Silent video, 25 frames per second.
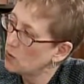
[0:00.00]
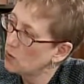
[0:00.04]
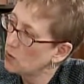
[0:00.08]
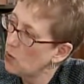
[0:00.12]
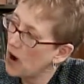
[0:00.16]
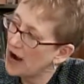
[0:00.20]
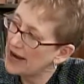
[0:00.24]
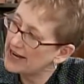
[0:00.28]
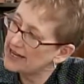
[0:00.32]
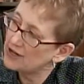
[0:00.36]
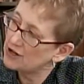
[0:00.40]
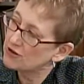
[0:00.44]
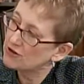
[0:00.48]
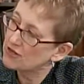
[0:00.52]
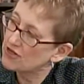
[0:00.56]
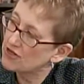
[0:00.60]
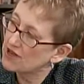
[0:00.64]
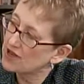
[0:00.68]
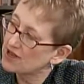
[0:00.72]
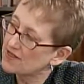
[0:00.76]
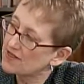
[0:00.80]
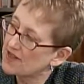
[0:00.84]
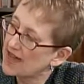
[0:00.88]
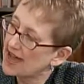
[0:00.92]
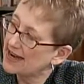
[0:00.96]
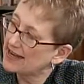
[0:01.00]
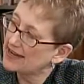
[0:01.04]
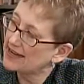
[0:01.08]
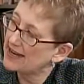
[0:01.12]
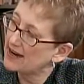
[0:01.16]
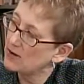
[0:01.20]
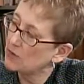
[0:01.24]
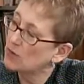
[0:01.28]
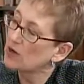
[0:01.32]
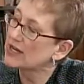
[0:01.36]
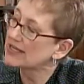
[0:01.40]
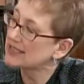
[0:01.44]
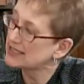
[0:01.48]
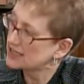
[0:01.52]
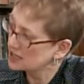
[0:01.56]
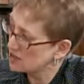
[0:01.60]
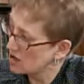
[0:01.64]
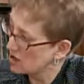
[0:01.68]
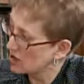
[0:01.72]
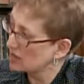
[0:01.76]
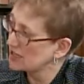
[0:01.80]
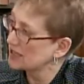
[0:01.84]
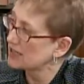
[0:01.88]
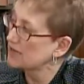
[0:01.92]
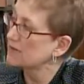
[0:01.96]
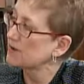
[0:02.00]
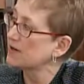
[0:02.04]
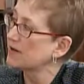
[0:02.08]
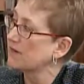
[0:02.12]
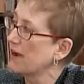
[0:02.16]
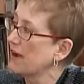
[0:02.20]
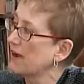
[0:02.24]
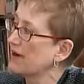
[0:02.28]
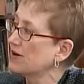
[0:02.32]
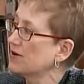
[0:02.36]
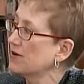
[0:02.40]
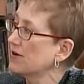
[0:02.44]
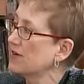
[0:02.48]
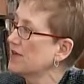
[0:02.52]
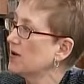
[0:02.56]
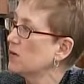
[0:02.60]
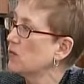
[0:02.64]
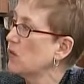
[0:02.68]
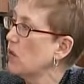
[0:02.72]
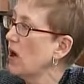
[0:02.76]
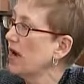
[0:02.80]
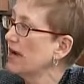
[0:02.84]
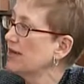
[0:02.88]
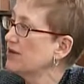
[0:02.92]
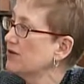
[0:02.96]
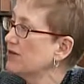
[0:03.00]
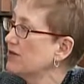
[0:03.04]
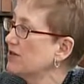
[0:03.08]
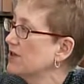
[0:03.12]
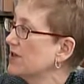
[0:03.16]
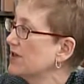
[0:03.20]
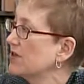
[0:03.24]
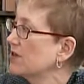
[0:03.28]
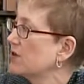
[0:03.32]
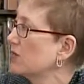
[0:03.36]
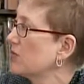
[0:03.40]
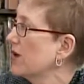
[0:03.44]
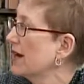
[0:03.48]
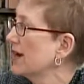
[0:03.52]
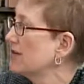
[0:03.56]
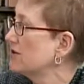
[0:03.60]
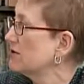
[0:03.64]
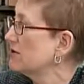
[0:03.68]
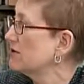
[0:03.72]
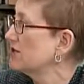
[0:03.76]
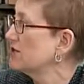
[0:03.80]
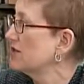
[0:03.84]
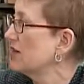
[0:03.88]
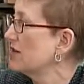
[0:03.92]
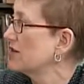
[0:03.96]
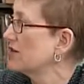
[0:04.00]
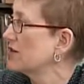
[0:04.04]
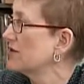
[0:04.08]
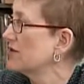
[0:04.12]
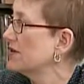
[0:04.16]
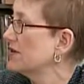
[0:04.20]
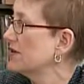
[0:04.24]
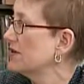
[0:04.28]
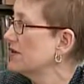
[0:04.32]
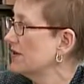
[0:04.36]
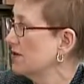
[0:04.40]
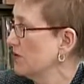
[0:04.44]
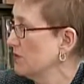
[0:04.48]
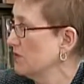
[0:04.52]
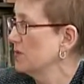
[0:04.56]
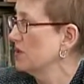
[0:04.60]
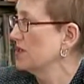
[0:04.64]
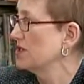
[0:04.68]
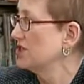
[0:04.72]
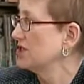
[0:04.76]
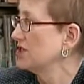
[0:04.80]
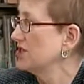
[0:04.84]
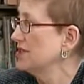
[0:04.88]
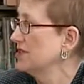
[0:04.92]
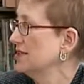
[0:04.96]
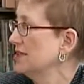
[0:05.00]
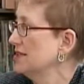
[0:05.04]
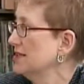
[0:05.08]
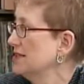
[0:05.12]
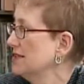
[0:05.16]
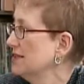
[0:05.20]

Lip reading: Why do you think that? Well, let's talk a little bit about her, and then why you think the writer stuck her in there. Who is she?